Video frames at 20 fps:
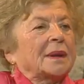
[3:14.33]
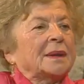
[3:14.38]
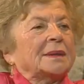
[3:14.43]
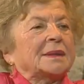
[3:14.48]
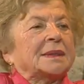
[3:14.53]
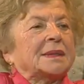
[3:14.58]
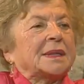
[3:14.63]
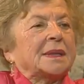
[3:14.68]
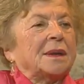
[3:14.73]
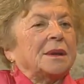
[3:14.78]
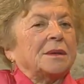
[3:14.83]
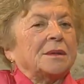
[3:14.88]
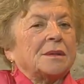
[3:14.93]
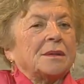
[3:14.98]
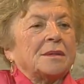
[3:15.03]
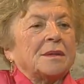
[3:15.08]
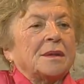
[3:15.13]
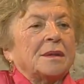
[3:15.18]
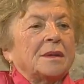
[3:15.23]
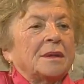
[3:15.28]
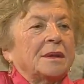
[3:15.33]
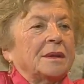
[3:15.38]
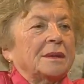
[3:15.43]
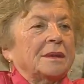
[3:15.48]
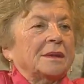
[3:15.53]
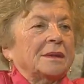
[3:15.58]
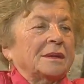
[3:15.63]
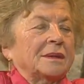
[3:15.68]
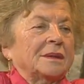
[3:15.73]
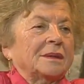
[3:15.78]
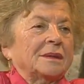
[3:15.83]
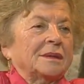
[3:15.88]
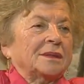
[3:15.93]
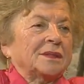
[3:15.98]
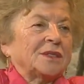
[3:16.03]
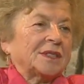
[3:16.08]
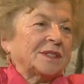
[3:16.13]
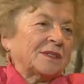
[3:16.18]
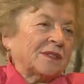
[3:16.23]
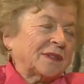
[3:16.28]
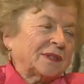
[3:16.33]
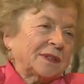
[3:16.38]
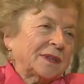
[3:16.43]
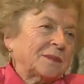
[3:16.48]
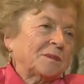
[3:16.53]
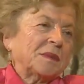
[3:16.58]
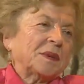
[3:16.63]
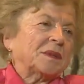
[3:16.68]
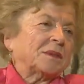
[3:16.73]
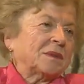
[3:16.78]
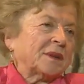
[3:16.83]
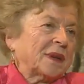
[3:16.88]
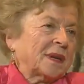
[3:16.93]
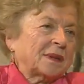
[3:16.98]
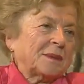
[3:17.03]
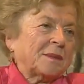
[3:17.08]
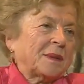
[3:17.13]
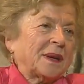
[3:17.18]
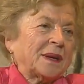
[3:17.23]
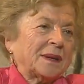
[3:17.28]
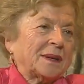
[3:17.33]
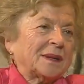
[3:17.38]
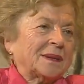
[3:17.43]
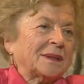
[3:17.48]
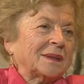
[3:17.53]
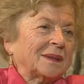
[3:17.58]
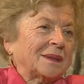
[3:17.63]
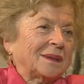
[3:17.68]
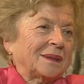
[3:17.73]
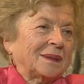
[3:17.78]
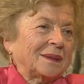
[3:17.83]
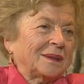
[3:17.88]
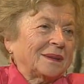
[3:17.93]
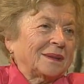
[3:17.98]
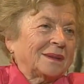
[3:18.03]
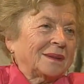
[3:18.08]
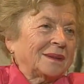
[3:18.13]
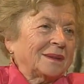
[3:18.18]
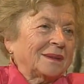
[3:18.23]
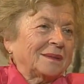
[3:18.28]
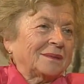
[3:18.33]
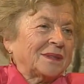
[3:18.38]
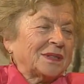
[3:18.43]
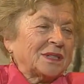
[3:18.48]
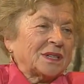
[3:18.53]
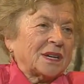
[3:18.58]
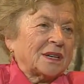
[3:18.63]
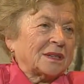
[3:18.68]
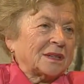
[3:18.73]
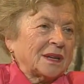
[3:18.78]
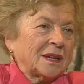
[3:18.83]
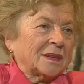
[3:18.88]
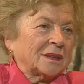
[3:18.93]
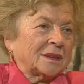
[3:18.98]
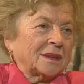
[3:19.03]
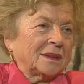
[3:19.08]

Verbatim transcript: So just wanted me to get married, which I did.